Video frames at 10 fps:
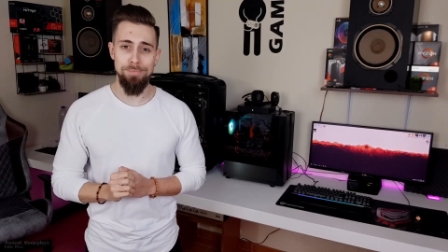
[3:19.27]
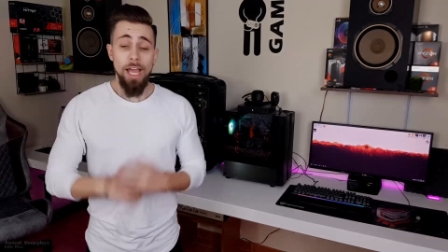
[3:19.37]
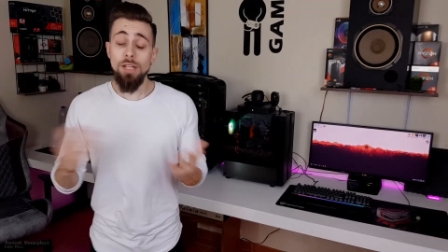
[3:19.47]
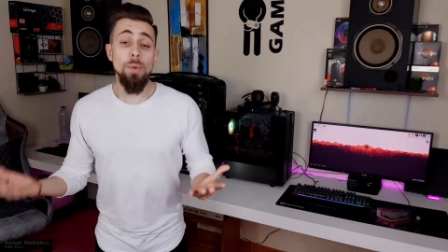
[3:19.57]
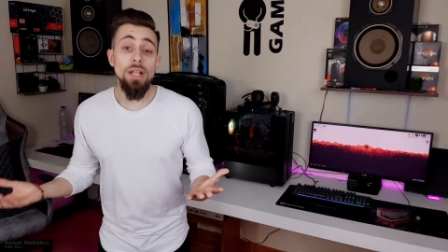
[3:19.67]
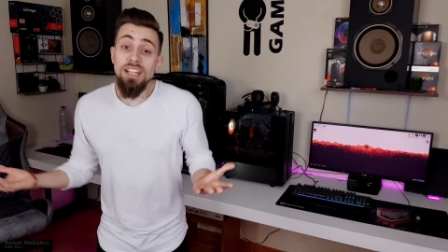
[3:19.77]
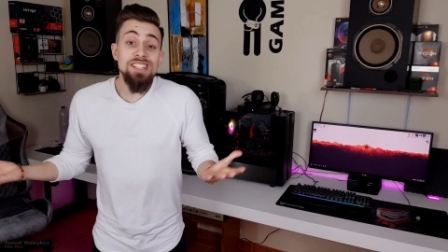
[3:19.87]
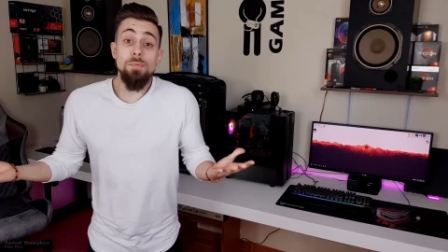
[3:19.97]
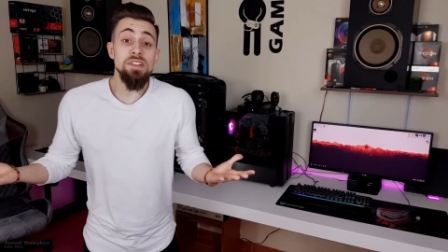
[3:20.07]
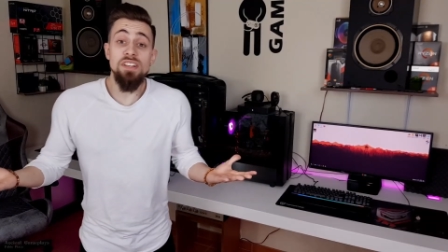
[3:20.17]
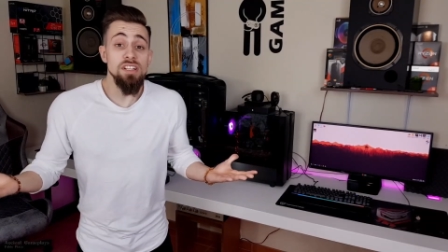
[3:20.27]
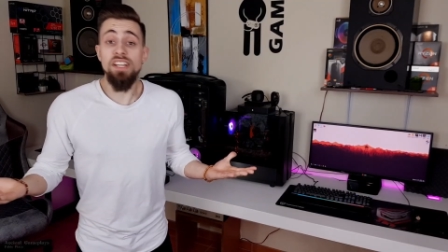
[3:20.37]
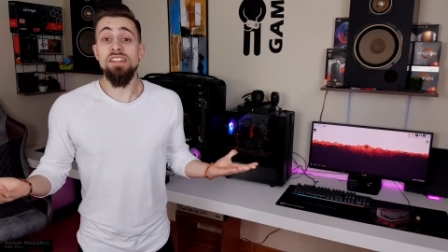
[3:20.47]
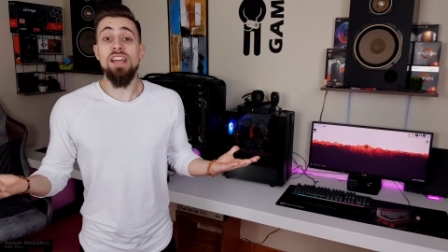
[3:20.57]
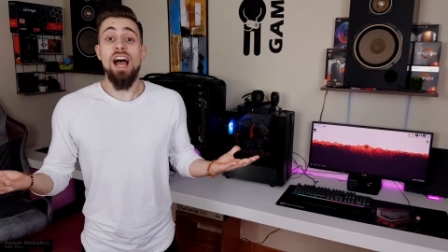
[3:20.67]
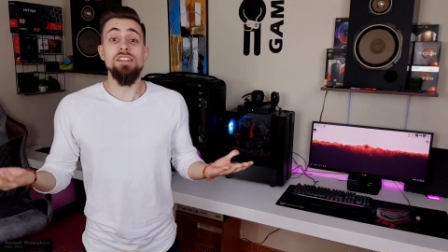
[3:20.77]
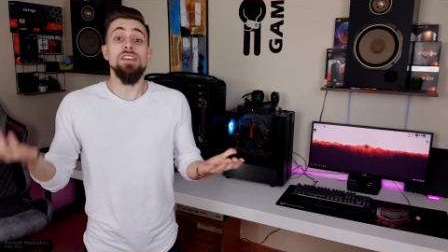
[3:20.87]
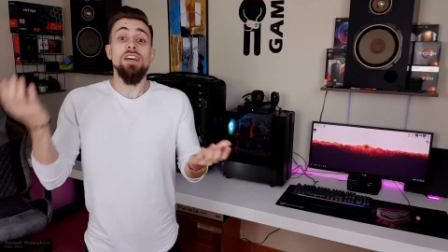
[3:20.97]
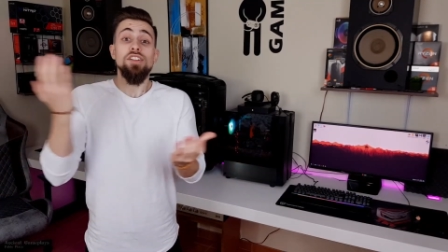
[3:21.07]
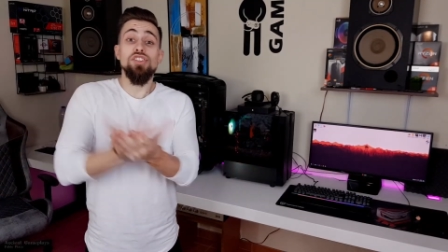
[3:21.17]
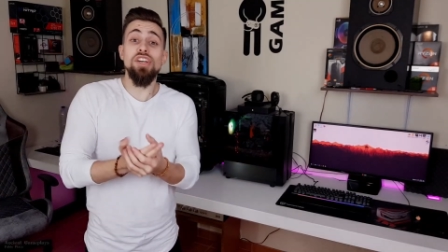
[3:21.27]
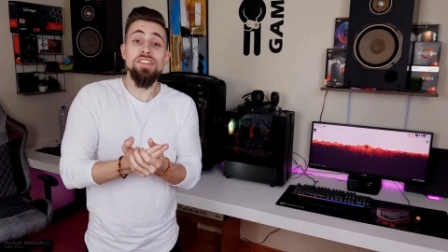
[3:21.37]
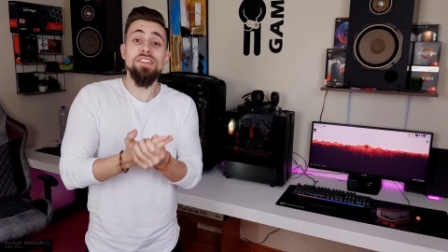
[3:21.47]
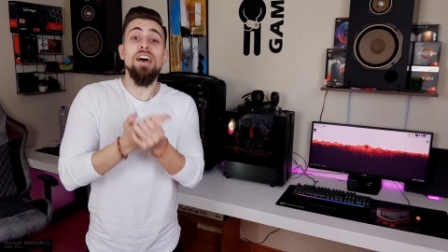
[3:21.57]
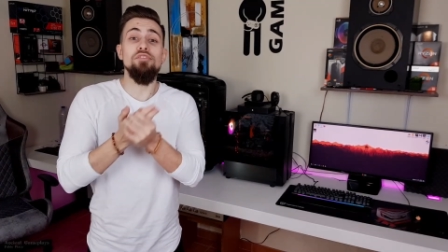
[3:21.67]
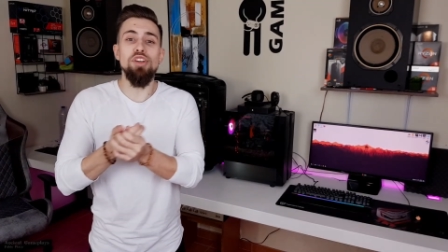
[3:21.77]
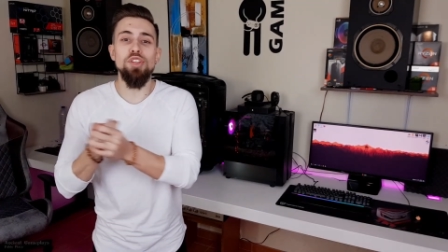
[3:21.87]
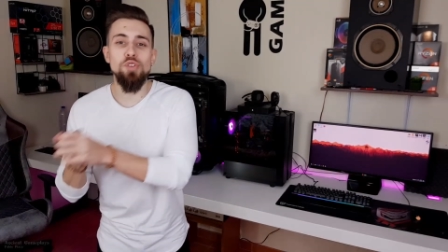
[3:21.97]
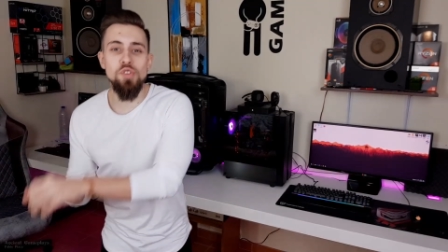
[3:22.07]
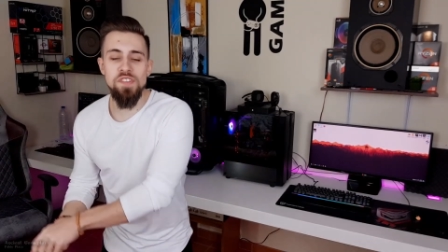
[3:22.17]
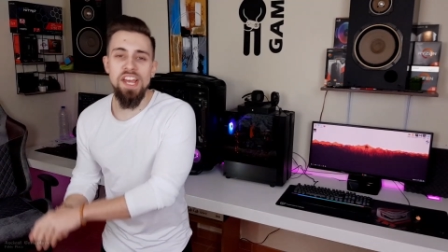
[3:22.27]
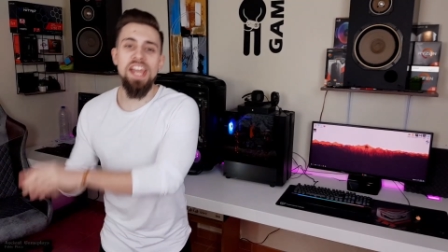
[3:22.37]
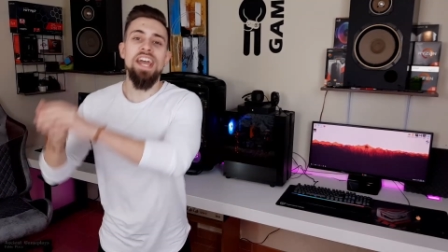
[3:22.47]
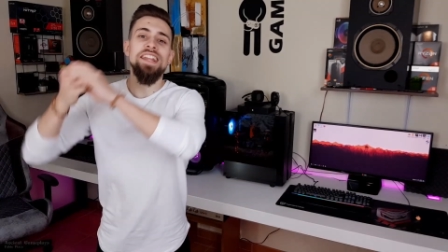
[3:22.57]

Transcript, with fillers: And well, that's basically it guys, just a video to say